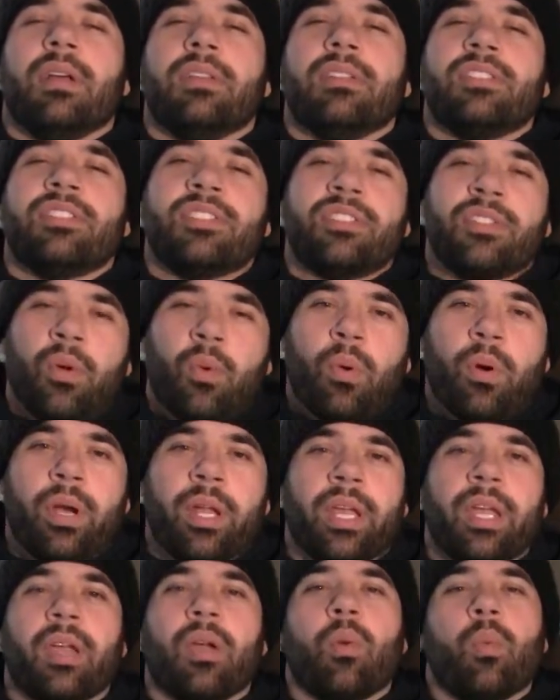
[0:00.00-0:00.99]

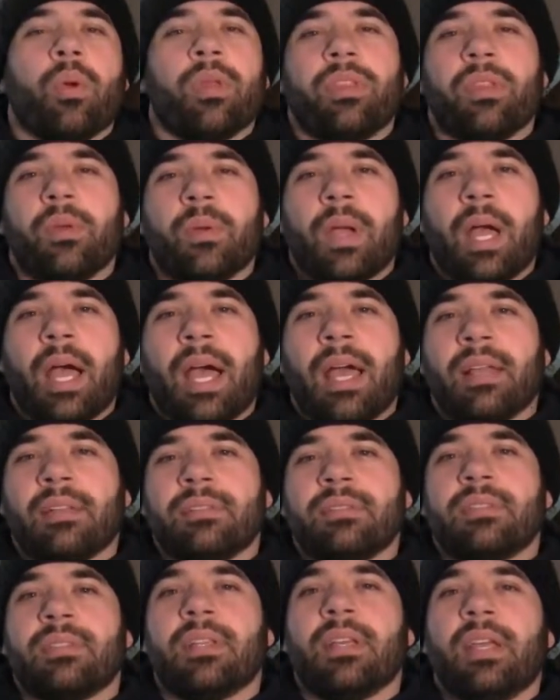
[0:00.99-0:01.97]
story with you
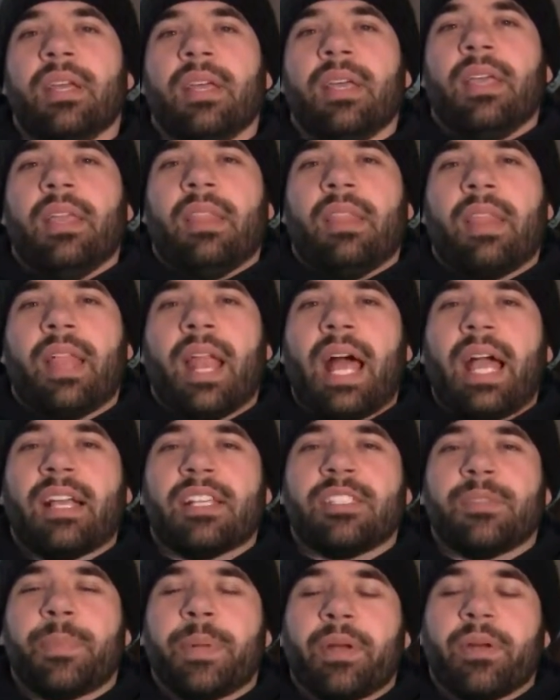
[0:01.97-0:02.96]
guys that I
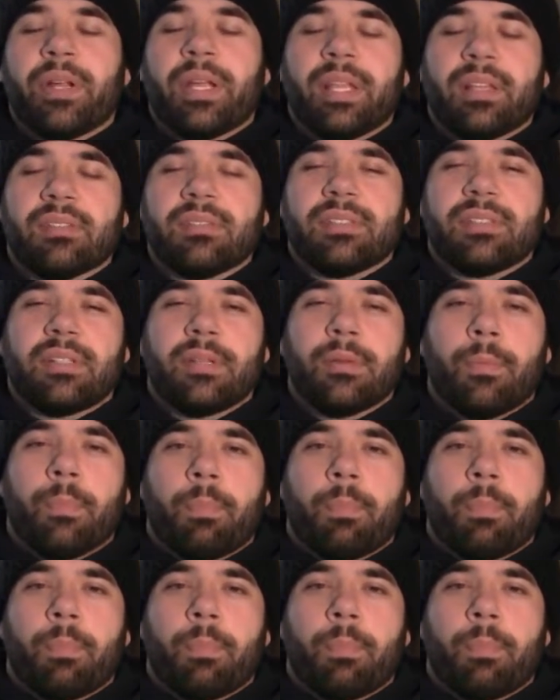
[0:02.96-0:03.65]
experienced.